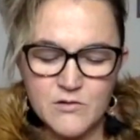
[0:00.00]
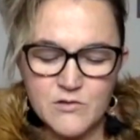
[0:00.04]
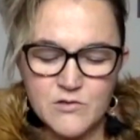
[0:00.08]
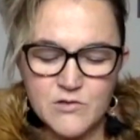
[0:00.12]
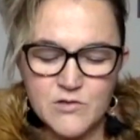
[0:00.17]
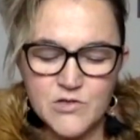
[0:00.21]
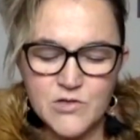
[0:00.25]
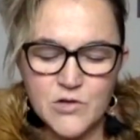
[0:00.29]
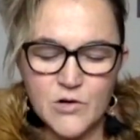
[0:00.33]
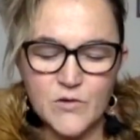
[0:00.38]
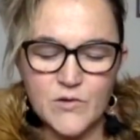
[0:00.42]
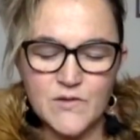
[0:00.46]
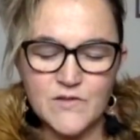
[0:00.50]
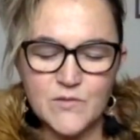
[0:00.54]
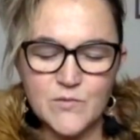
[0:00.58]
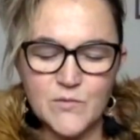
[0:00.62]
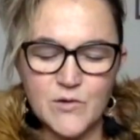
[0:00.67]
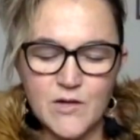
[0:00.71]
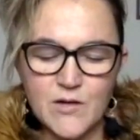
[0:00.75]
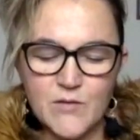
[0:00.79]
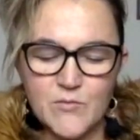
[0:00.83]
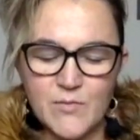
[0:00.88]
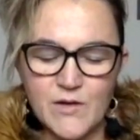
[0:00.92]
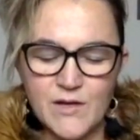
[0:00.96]
Show us
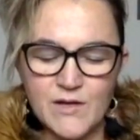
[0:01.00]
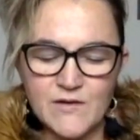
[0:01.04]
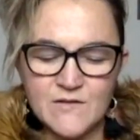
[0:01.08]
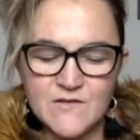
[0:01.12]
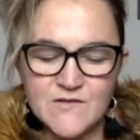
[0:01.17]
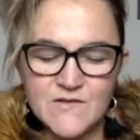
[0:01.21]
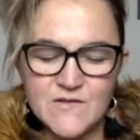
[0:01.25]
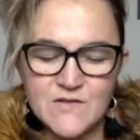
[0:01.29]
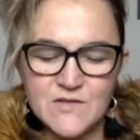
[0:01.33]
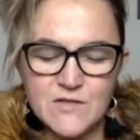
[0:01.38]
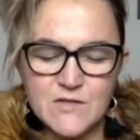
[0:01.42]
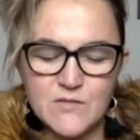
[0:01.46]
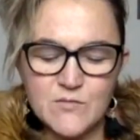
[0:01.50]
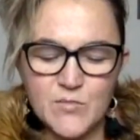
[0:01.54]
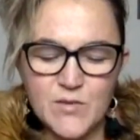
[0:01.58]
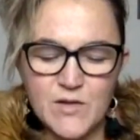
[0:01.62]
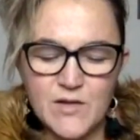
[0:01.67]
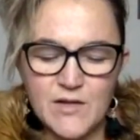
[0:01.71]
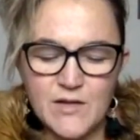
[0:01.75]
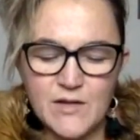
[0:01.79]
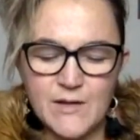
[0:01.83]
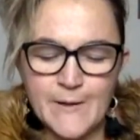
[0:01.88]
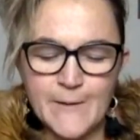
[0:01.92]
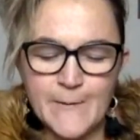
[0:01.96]
what it means to
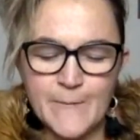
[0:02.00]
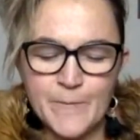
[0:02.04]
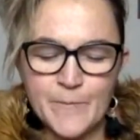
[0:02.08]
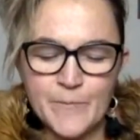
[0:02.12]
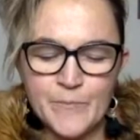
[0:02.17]
be